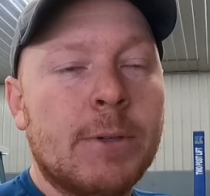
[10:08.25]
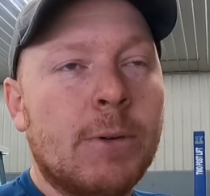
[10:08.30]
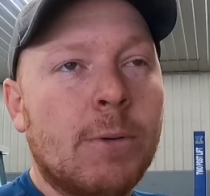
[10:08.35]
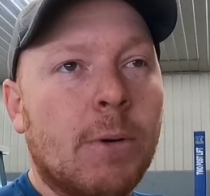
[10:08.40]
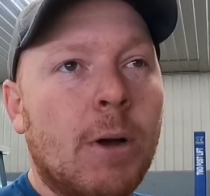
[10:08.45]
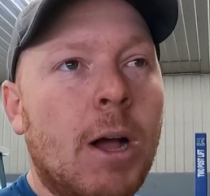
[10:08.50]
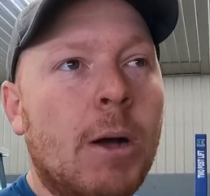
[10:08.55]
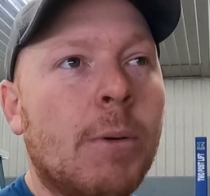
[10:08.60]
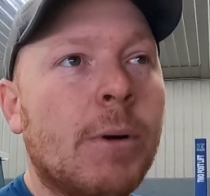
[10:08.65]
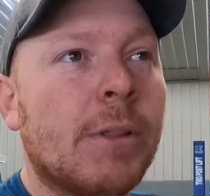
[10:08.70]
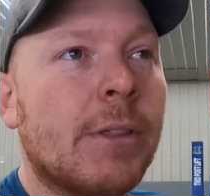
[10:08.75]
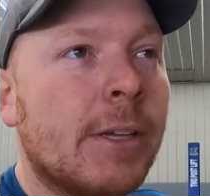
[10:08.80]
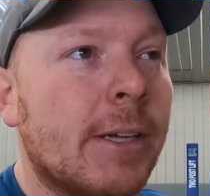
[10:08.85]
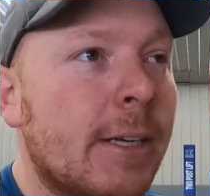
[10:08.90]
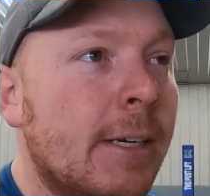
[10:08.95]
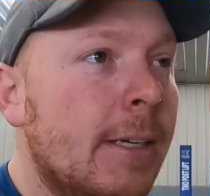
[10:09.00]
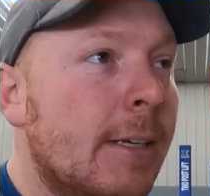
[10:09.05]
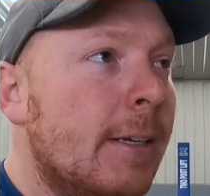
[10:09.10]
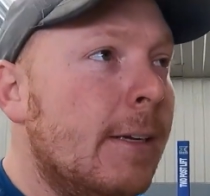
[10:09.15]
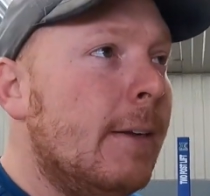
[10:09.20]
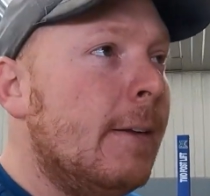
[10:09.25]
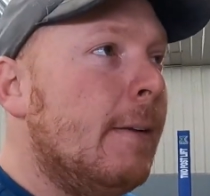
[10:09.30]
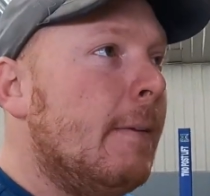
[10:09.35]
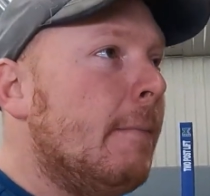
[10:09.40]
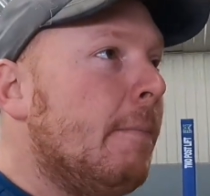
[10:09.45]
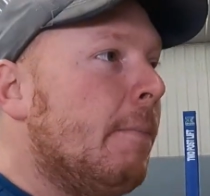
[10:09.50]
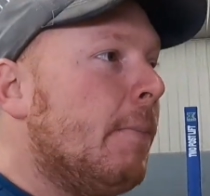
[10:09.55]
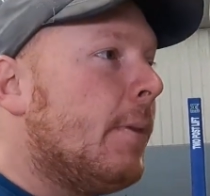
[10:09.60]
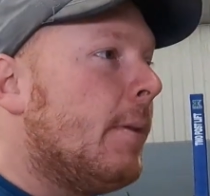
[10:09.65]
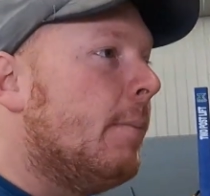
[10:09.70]
go wrong with it.
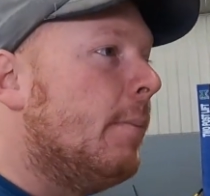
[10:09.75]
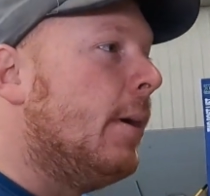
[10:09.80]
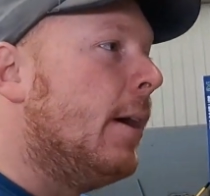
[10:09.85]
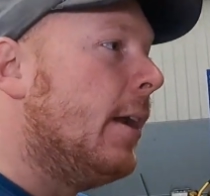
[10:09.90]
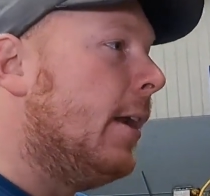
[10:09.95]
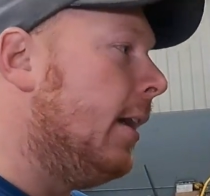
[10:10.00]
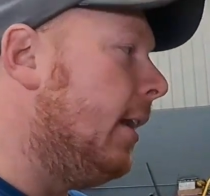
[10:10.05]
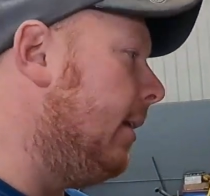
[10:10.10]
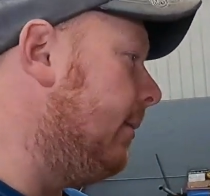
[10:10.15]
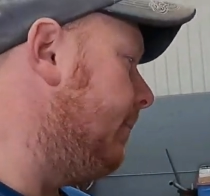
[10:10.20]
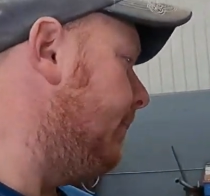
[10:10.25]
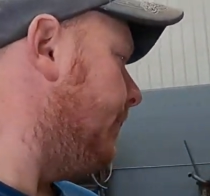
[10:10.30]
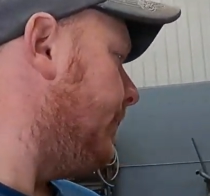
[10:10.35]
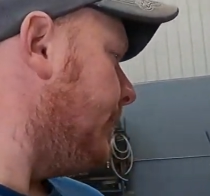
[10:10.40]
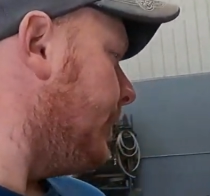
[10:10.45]
But um,